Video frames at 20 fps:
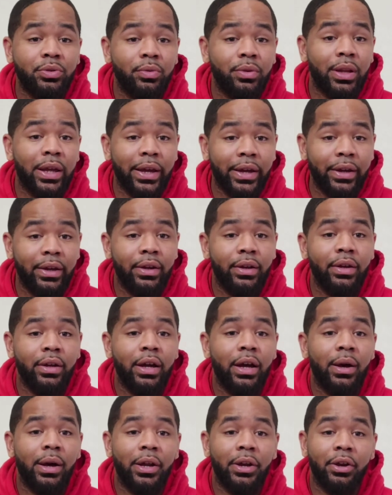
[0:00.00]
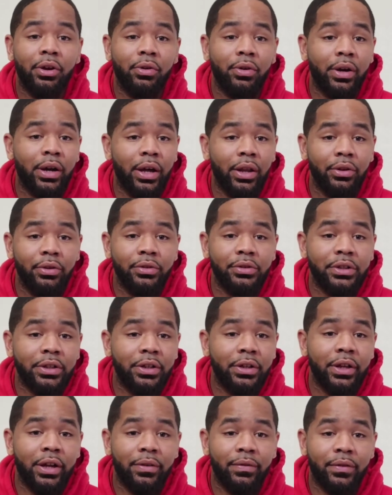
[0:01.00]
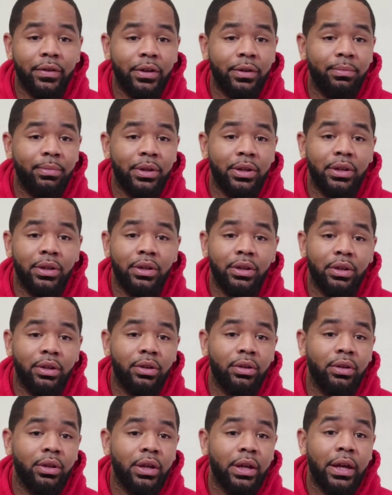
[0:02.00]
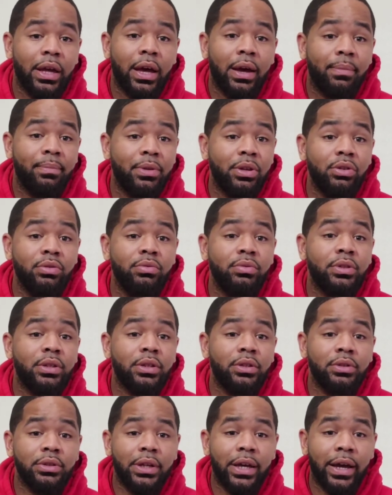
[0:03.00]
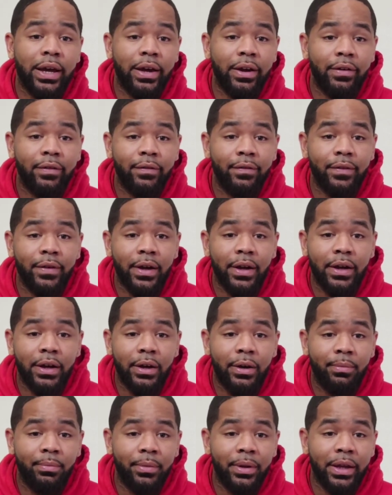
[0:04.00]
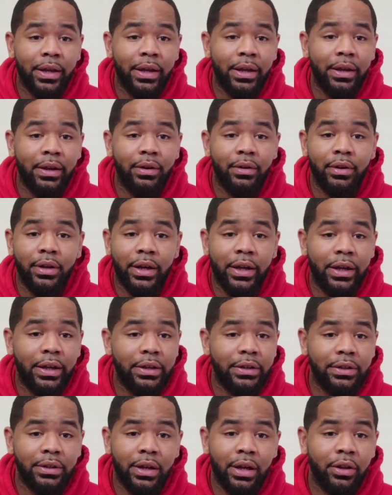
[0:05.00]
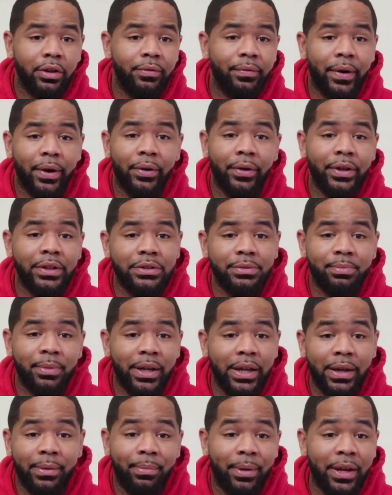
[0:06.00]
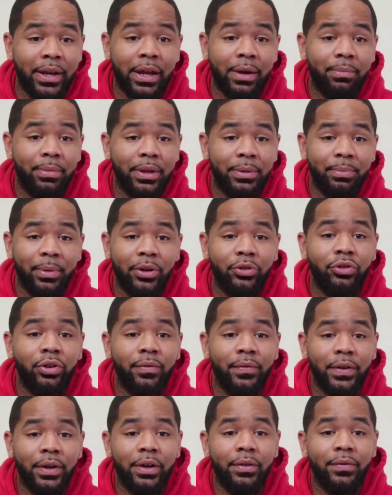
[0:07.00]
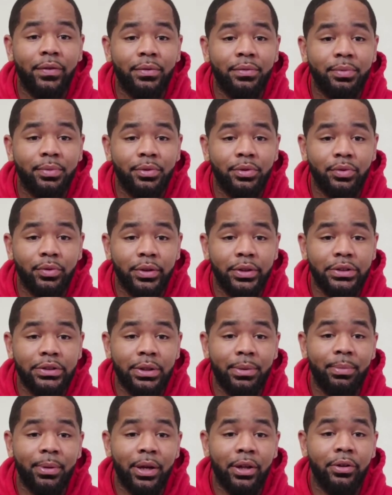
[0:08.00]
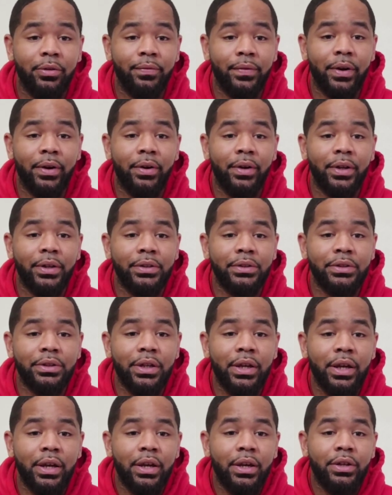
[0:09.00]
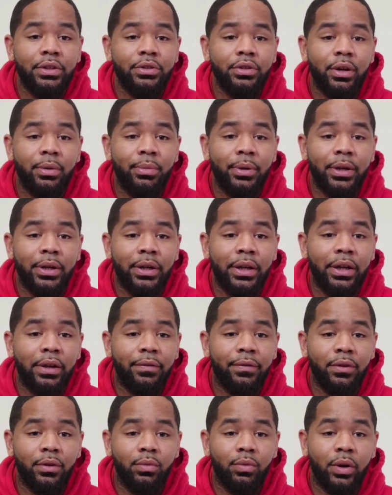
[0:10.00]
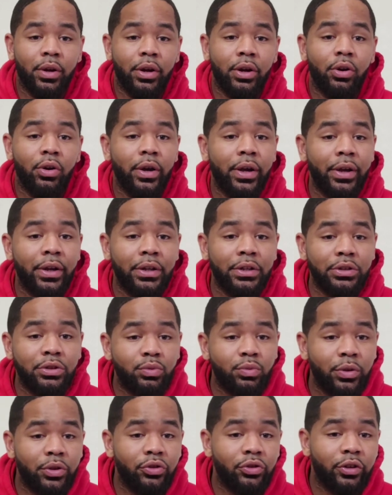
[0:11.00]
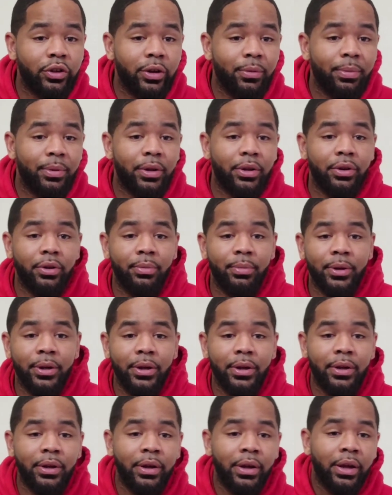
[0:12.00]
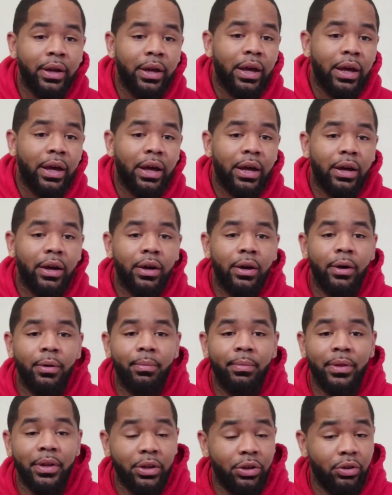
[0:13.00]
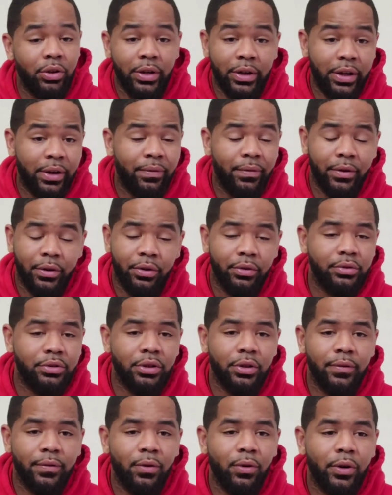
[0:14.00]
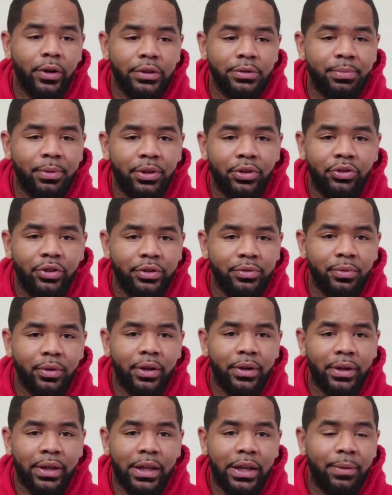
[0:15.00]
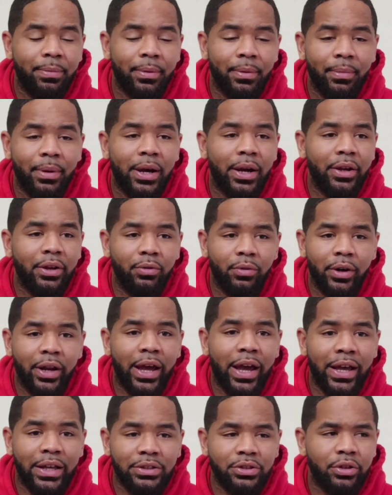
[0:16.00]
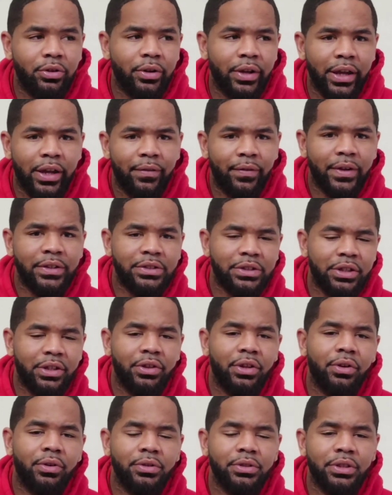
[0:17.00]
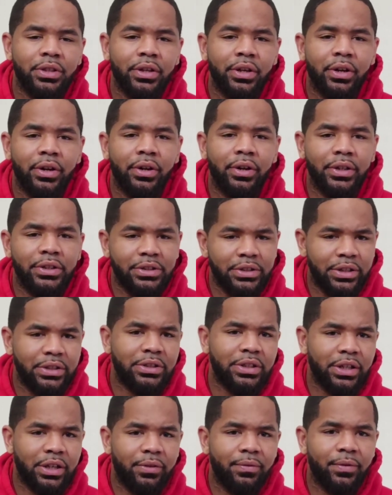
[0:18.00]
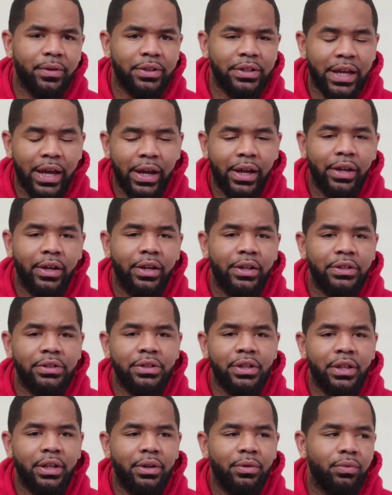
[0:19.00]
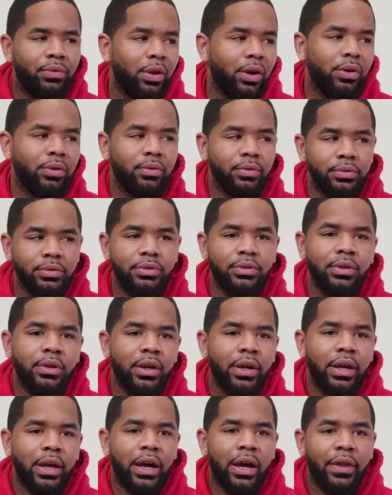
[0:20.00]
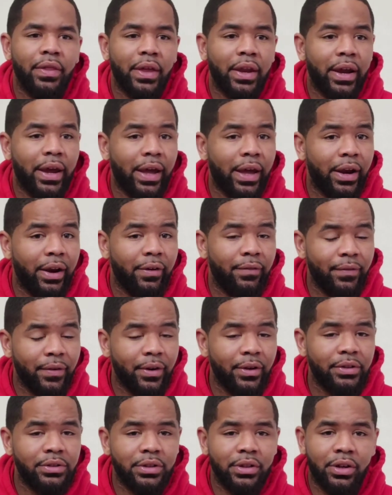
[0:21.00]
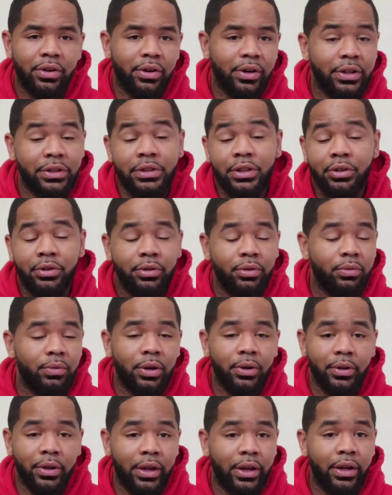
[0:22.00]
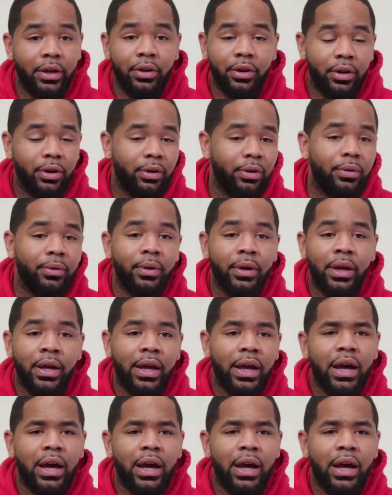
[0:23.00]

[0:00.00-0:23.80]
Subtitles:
you like. No, colors can definitely be amusing to have. And again, color variants, it may not be much of a difference between some color variants. So, I mean, if you want to go ahead and switch it up a little bit, then you can definitely do so, of course. But you just want to keep in mind, you want to ask, okay, if I stick those in there, is this a different tackiness than those that I had at first? And they're going to tell you, well, yeah, no,